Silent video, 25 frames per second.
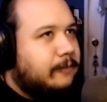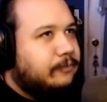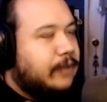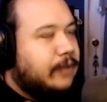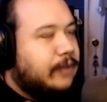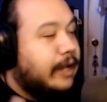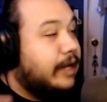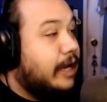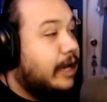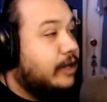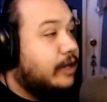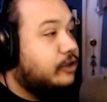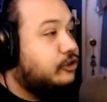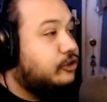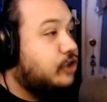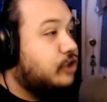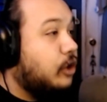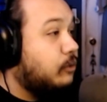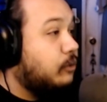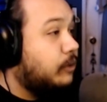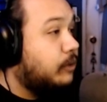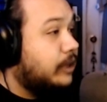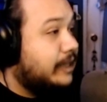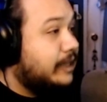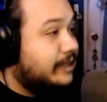again
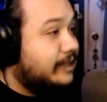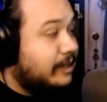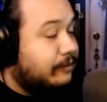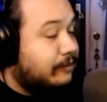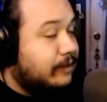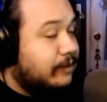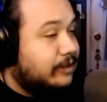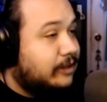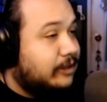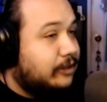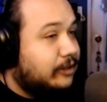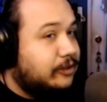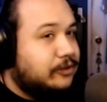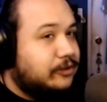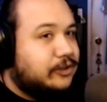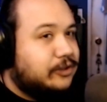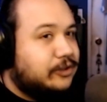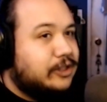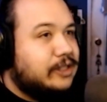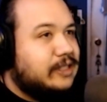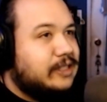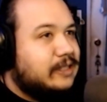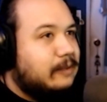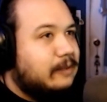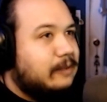don't really set
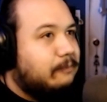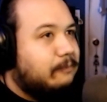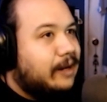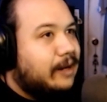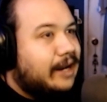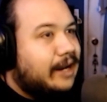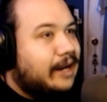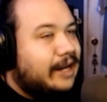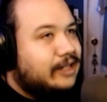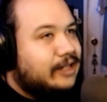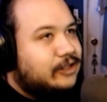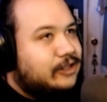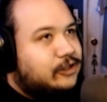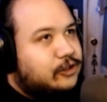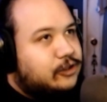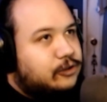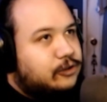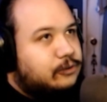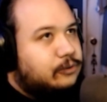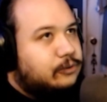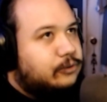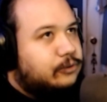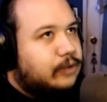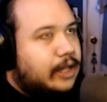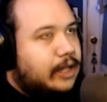resolutions but i
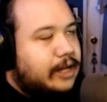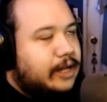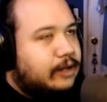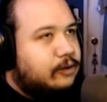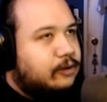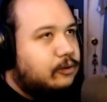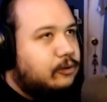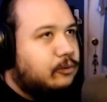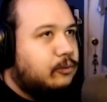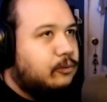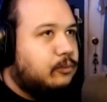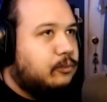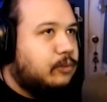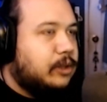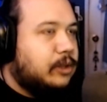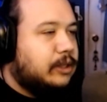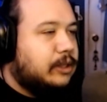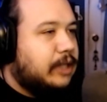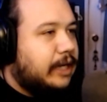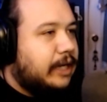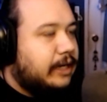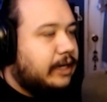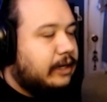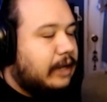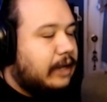do like would
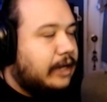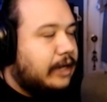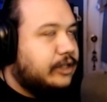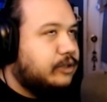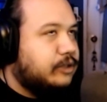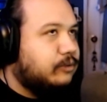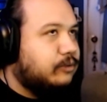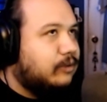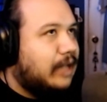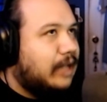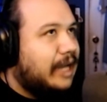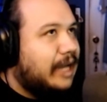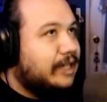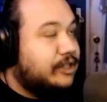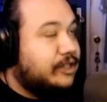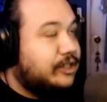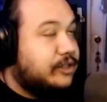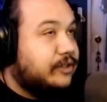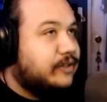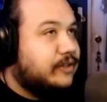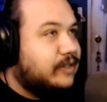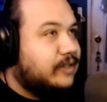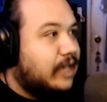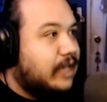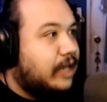like i do like
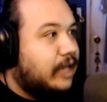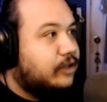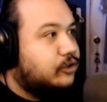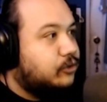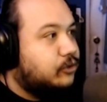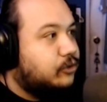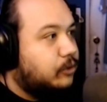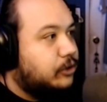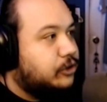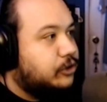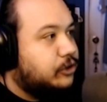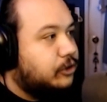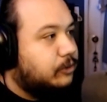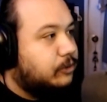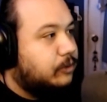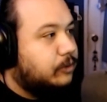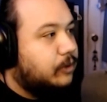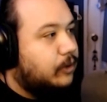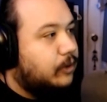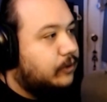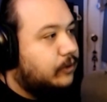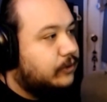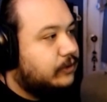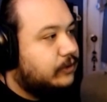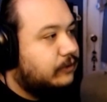to set short-term
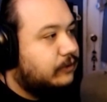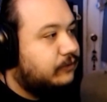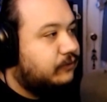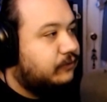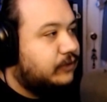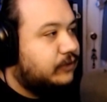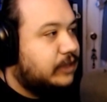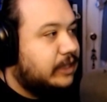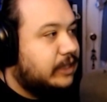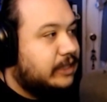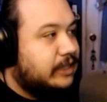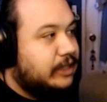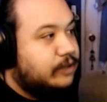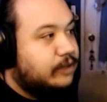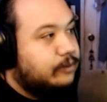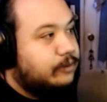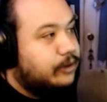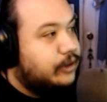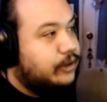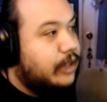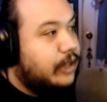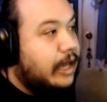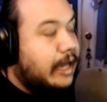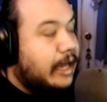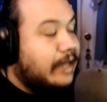goals to deal
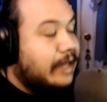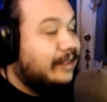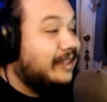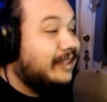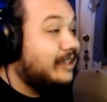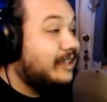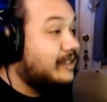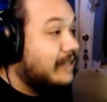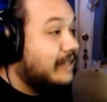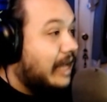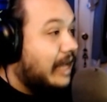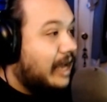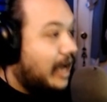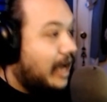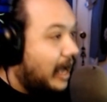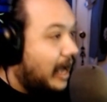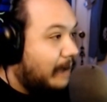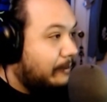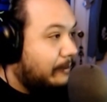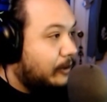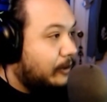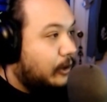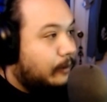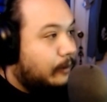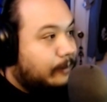with things that
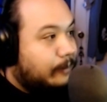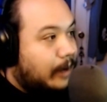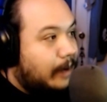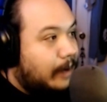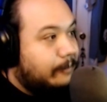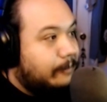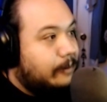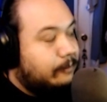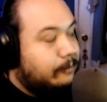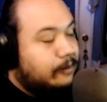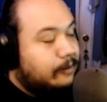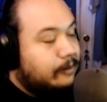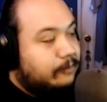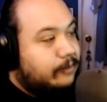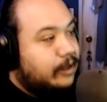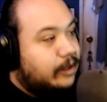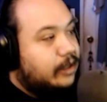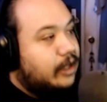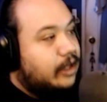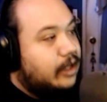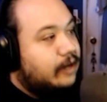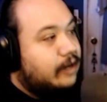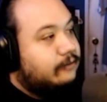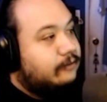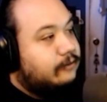happen or pop up in my
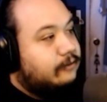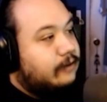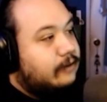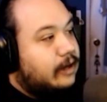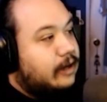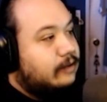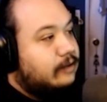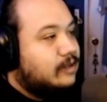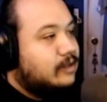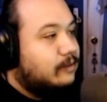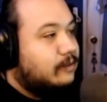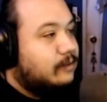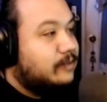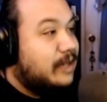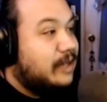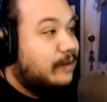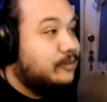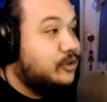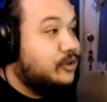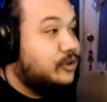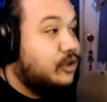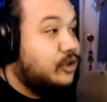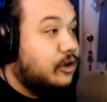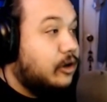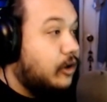life and
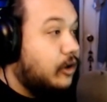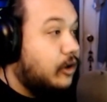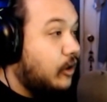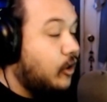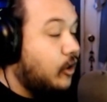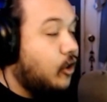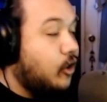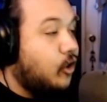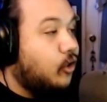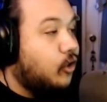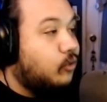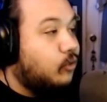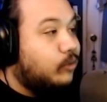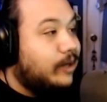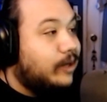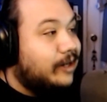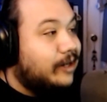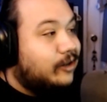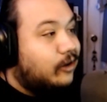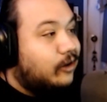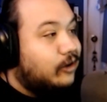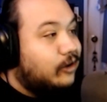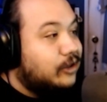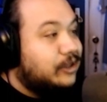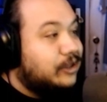sometimes they're
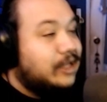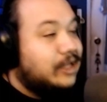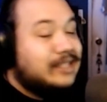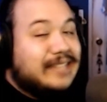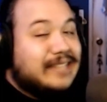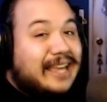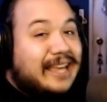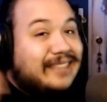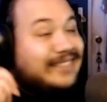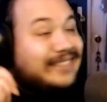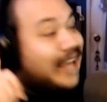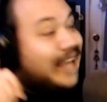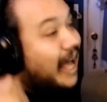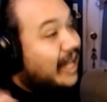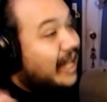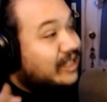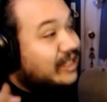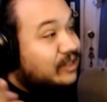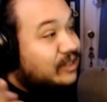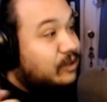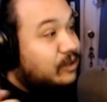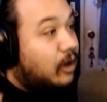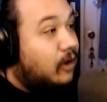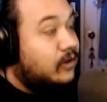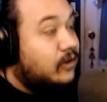reoccurring things and
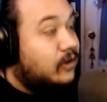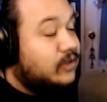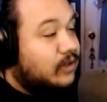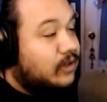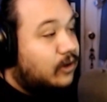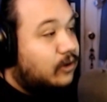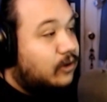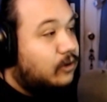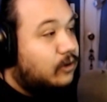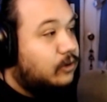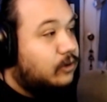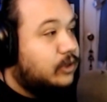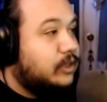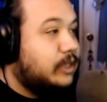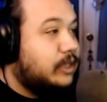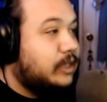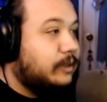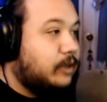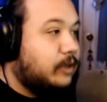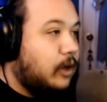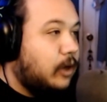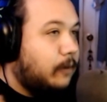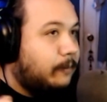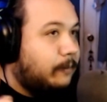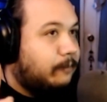that's also to
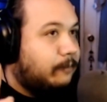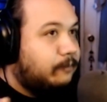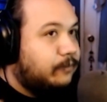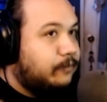go